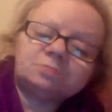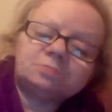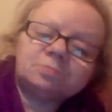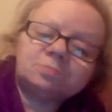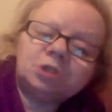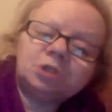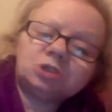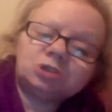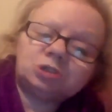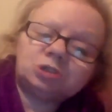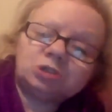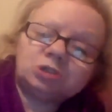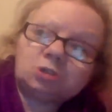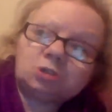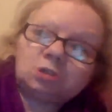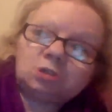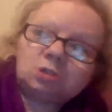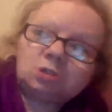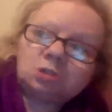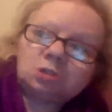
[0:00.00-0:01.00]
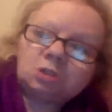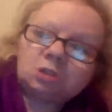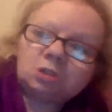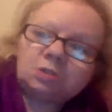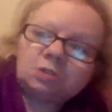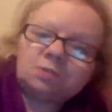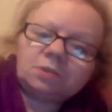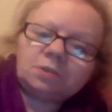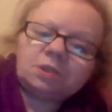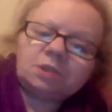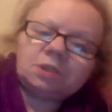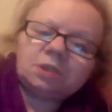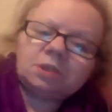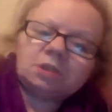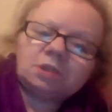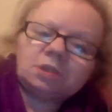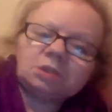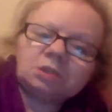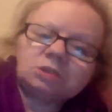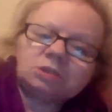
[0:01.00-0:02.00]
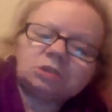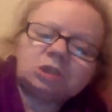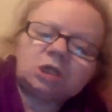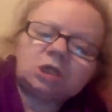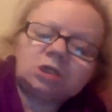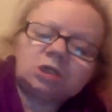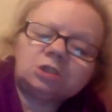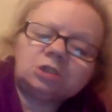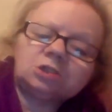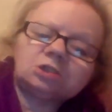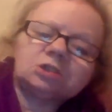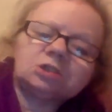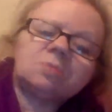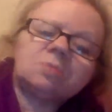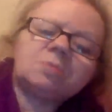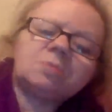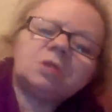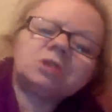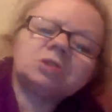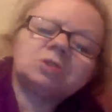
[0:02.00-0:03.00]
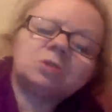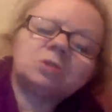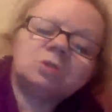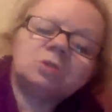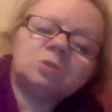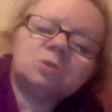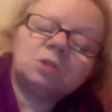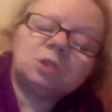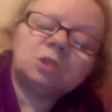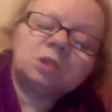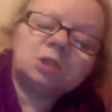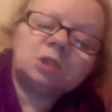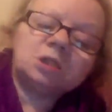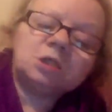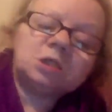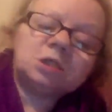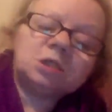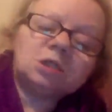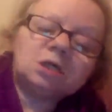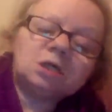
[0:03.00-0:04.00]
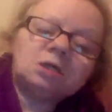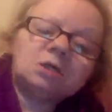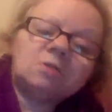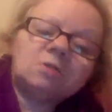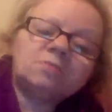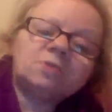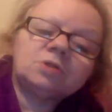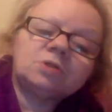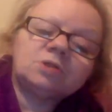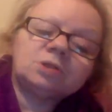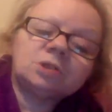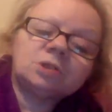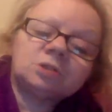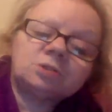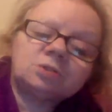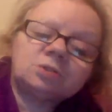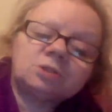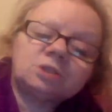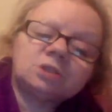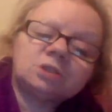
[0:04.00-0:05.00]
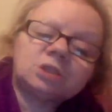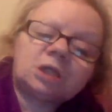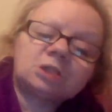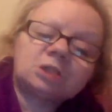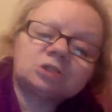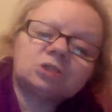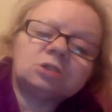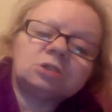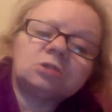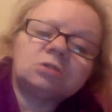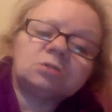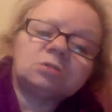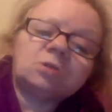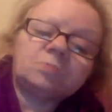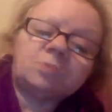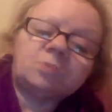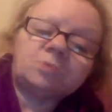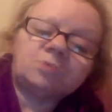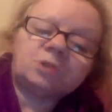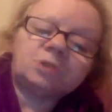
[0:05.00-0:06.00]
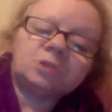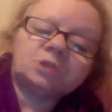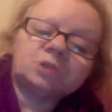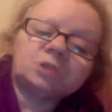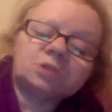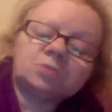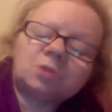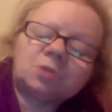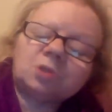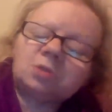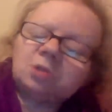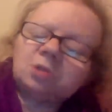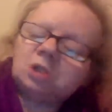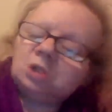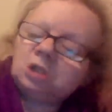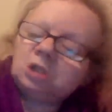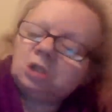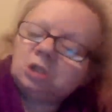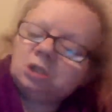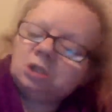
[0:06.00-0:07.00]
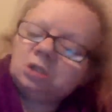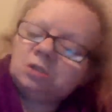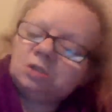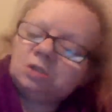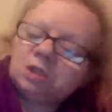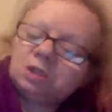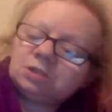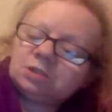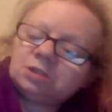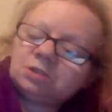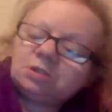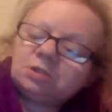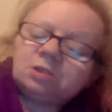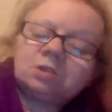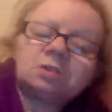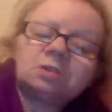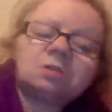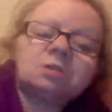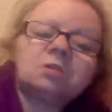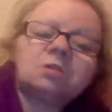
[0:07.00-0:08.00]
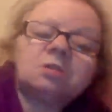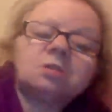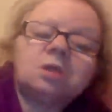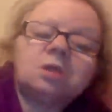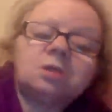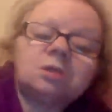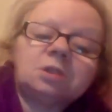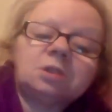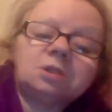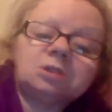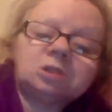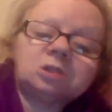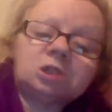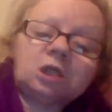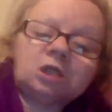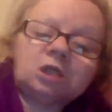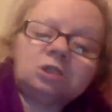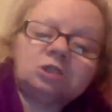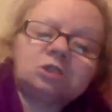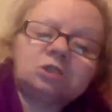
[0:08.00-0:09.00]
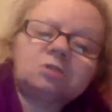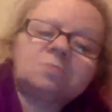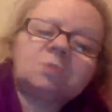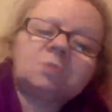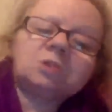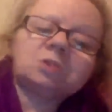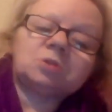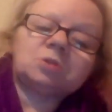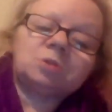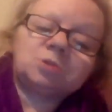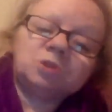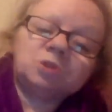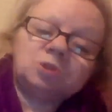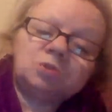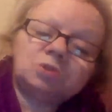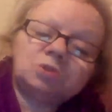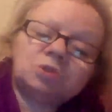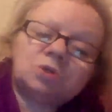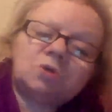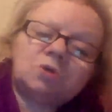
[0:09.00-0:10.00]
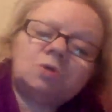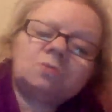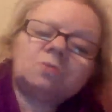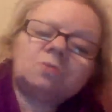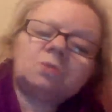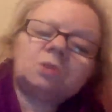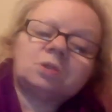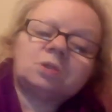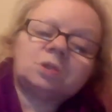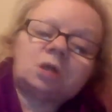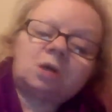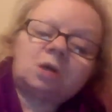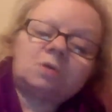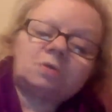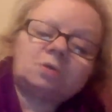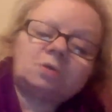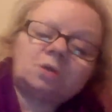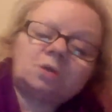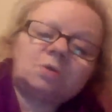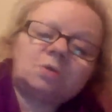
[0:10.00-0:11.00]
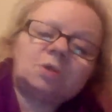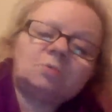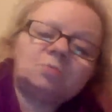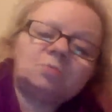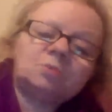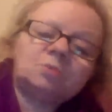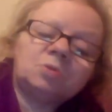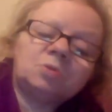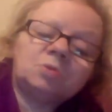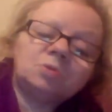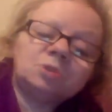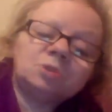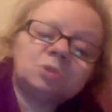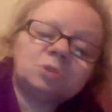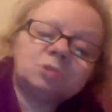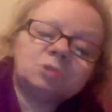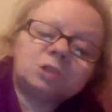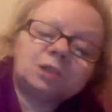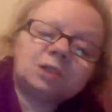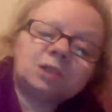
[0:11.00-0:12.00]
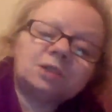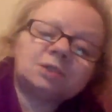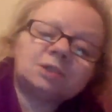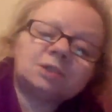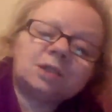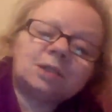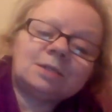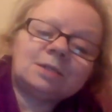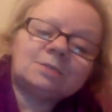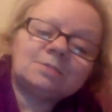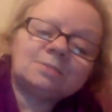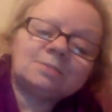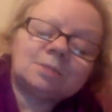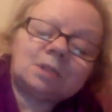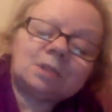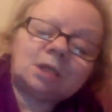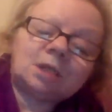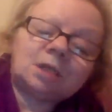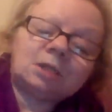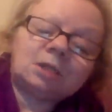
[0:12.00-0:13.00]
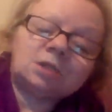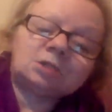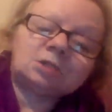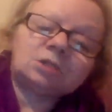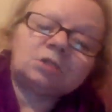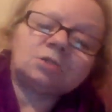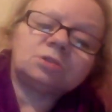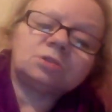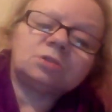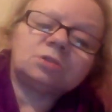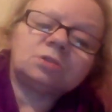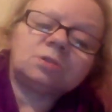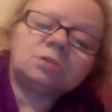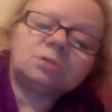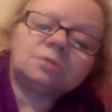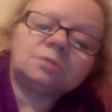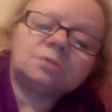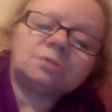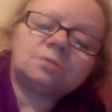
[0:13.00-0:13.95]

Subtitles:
which I think is changed in the medical, and I've looked at the statute law up on this as well. There's nothing changed in the medical use of current equipment, all up to date, safe, and use of.